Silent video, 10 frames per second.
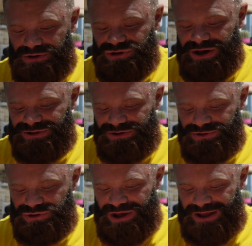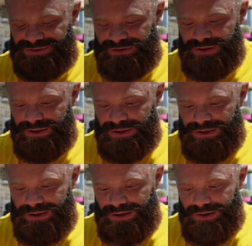You're chatting shit.
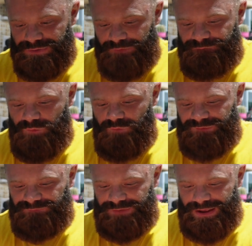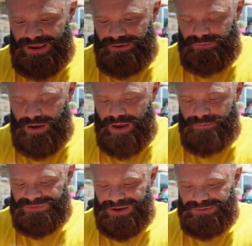So 450
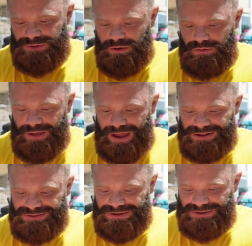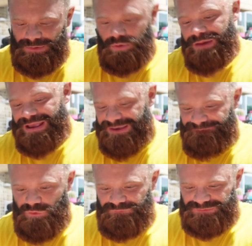potato added to this meal. Make
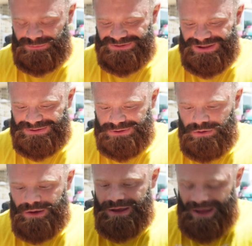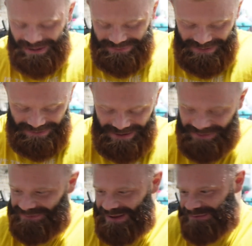it 450 potato, as
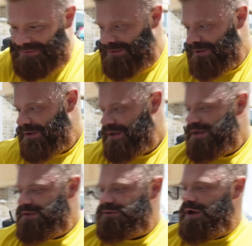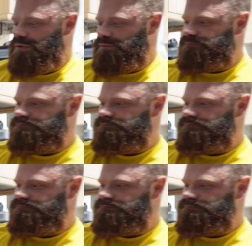Sasan says. So,